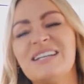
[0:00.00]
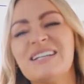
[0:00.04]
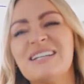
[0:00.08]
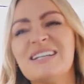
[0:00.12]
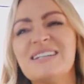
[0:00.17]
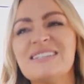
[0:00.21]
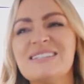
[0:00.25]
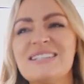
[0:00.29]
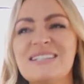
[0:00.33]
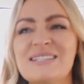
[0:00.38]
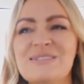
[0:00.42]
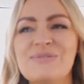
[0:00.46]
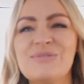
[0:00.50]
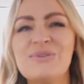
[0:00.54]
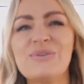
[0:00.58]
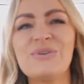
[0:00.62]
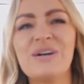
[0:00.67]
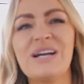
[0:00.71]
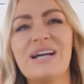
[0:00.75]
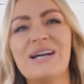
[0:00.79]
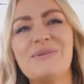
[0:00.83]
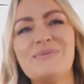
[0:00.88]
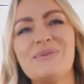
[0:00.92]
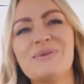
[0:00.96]
I was like, it's 4
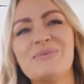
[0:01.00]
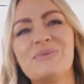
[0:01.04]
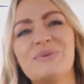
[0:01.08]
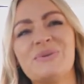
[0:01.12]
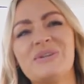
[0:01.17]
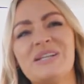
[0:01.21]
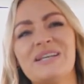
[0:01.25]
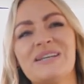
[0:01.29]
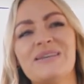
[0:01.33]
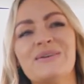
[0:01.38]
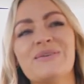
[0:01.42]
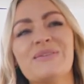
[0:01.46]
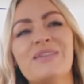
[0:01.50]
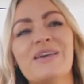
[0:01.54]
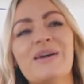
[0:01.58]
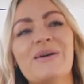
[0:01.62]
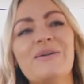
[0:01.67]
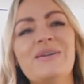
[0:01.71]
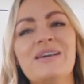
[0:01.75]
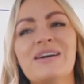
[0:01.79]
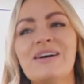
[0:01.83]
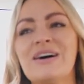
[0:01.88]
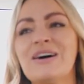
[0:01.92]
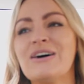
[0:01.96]
a.m. in the morning. You're the
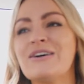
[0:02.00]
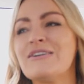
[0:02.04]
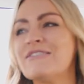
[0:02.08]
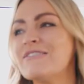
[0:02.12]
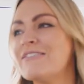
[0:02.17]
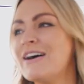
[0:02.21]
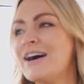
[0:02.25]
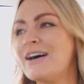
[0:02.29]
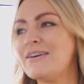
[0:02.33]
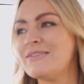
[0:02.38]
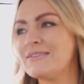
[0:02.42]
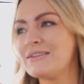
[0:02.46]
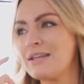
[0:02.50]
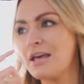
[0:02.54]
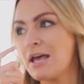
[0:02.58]
only car around.